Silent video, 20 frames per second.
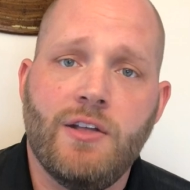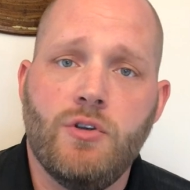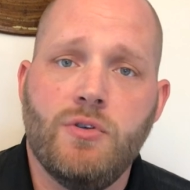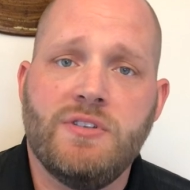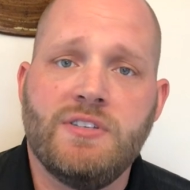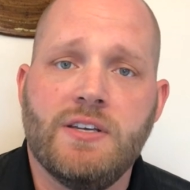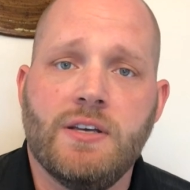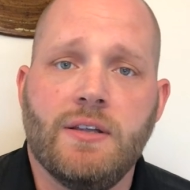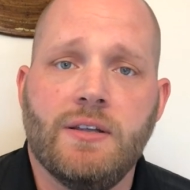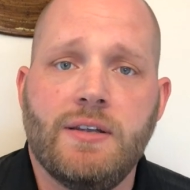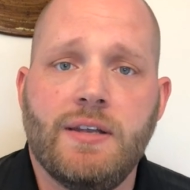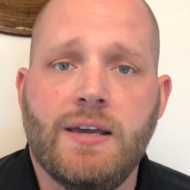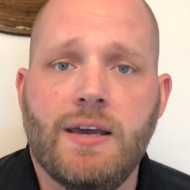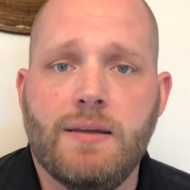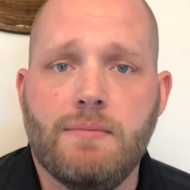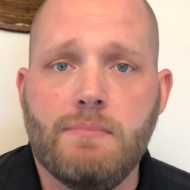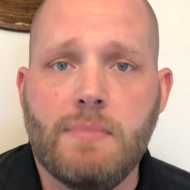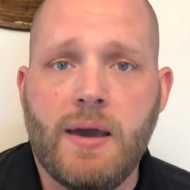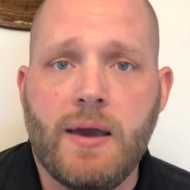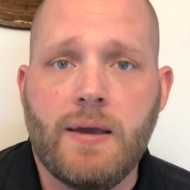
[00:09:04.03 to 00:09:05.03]
utility
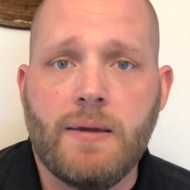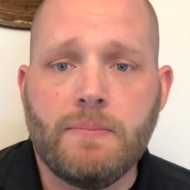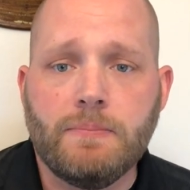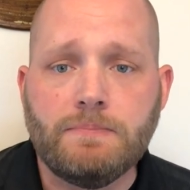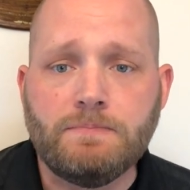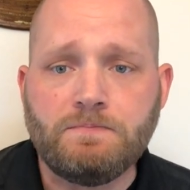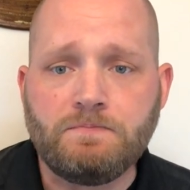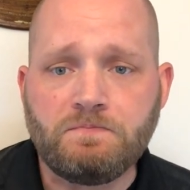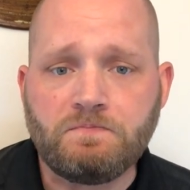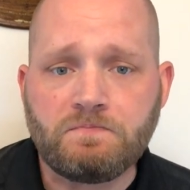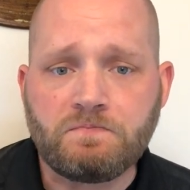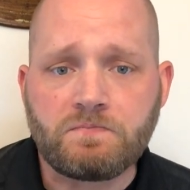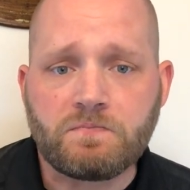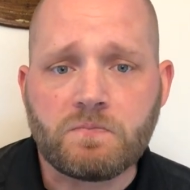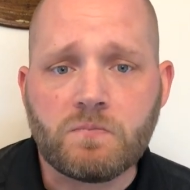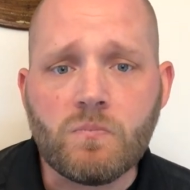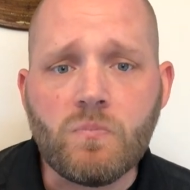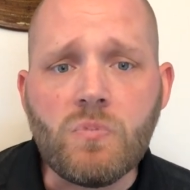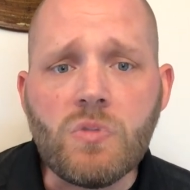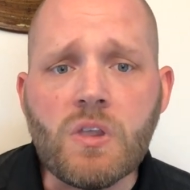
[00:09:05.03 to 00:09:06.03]
in May.
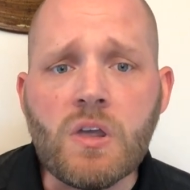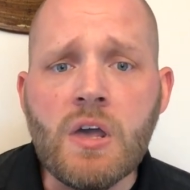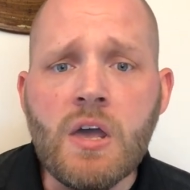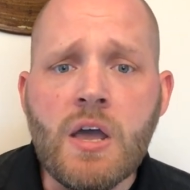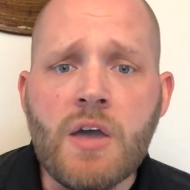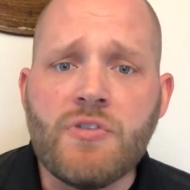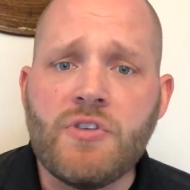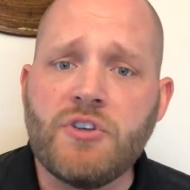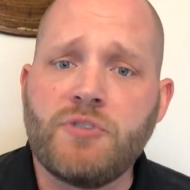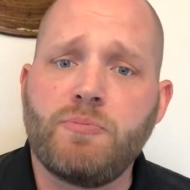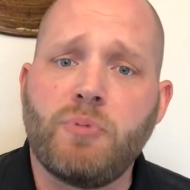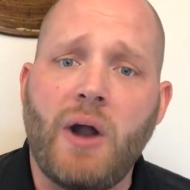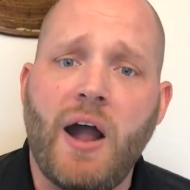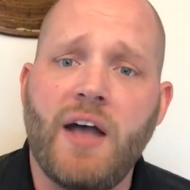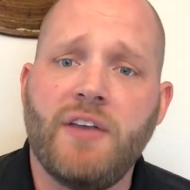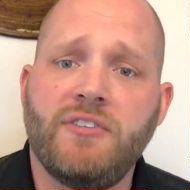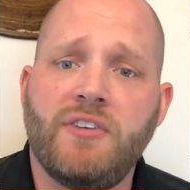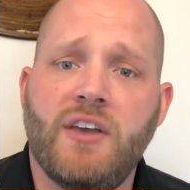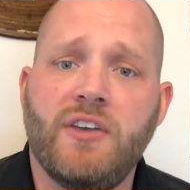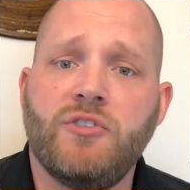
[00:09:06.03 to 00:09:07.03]
This
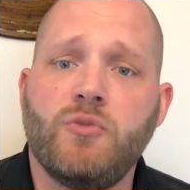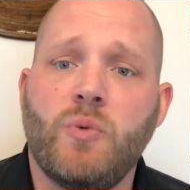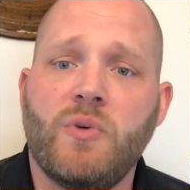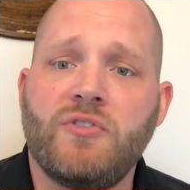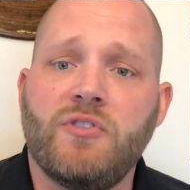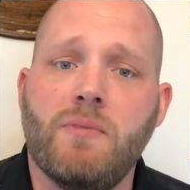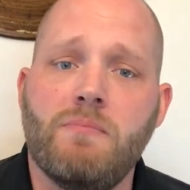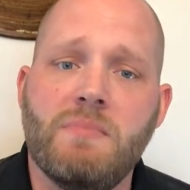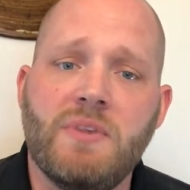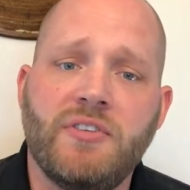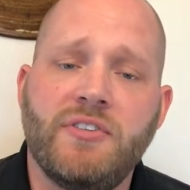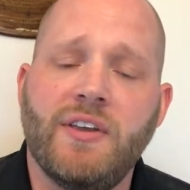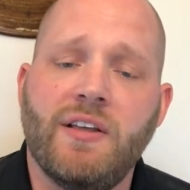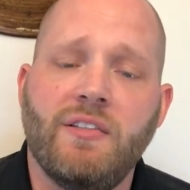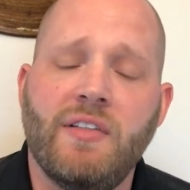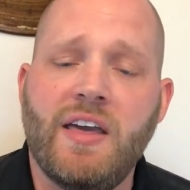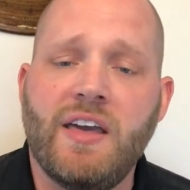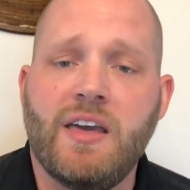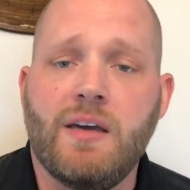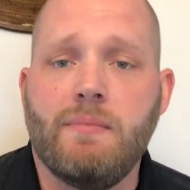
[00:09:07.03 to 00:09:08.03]
process was the missing
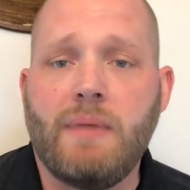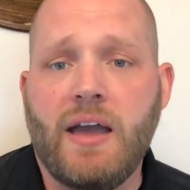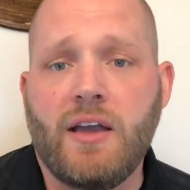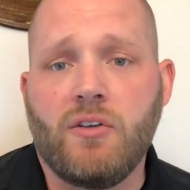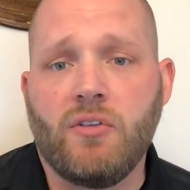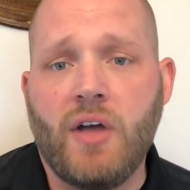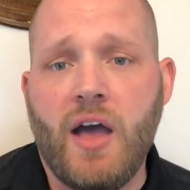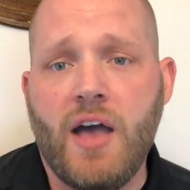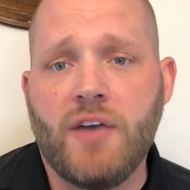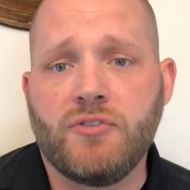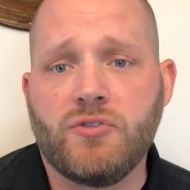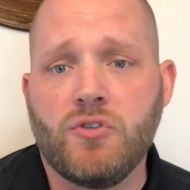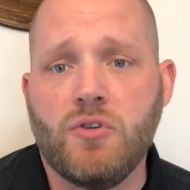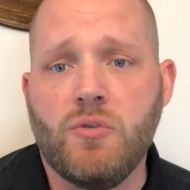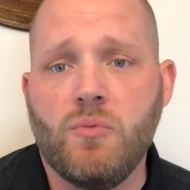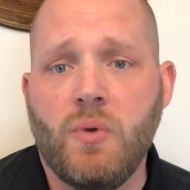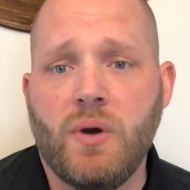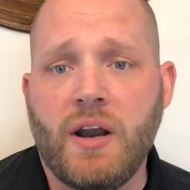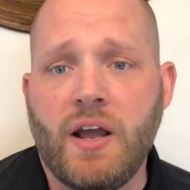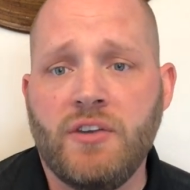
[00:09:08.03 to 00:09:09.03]
link in my classroom
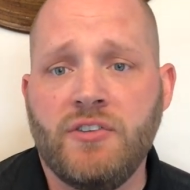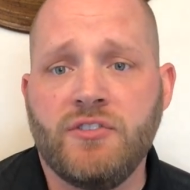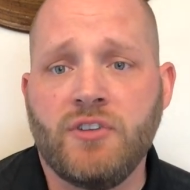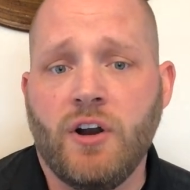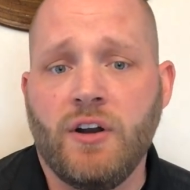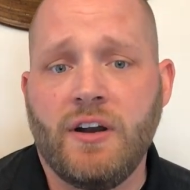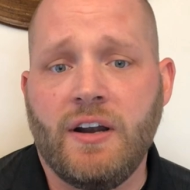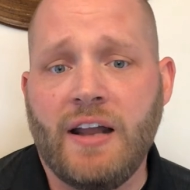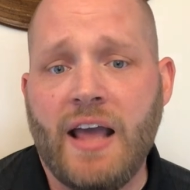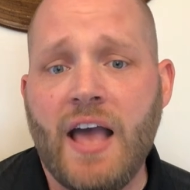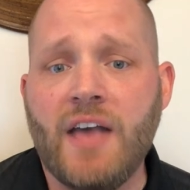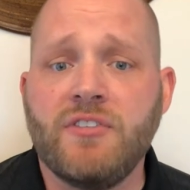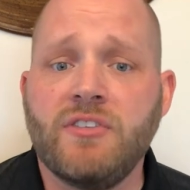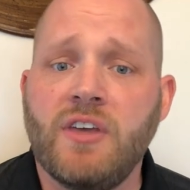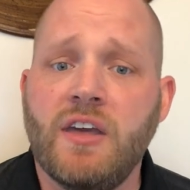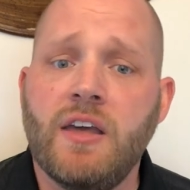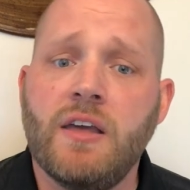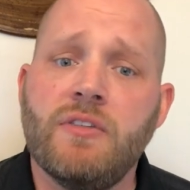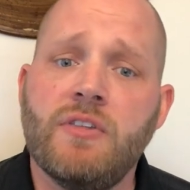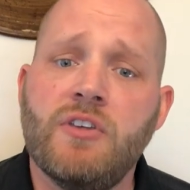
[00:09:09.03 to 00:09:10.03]
when I started
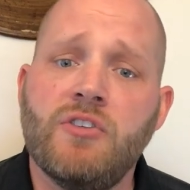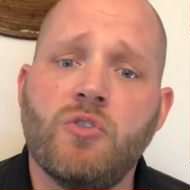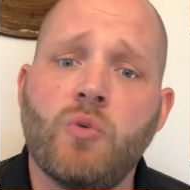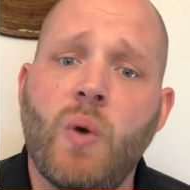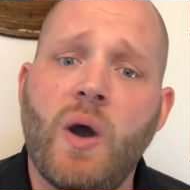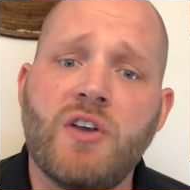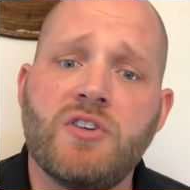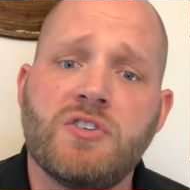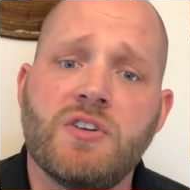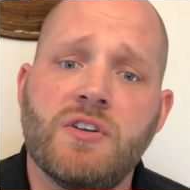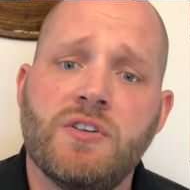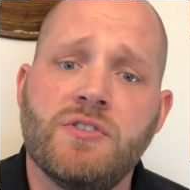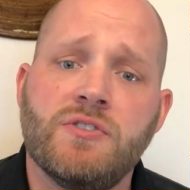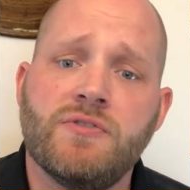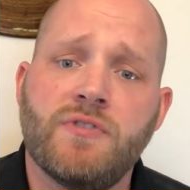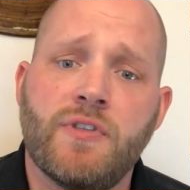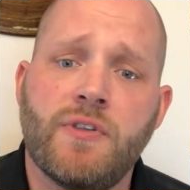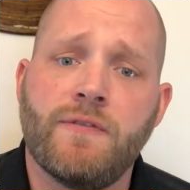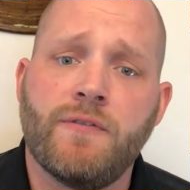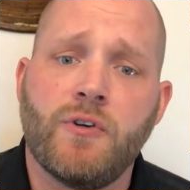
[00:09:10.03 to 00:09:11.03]
asking these questions
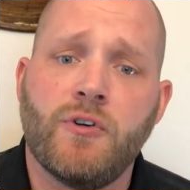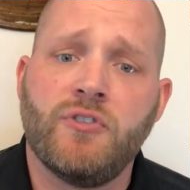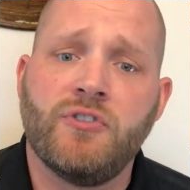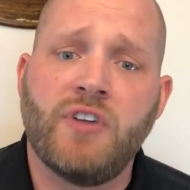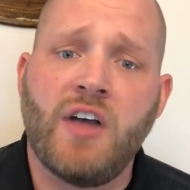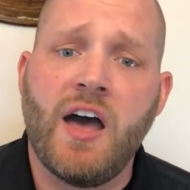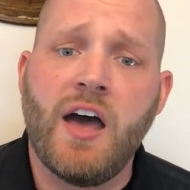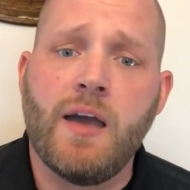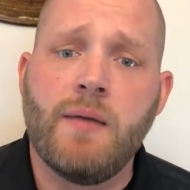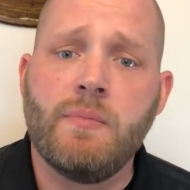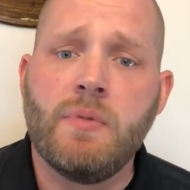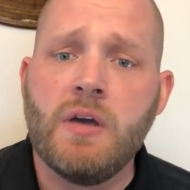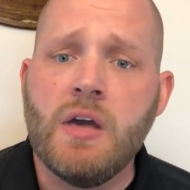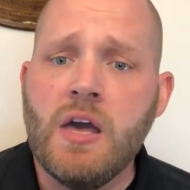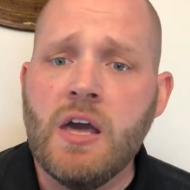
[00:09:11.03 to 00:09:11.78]
for the first time: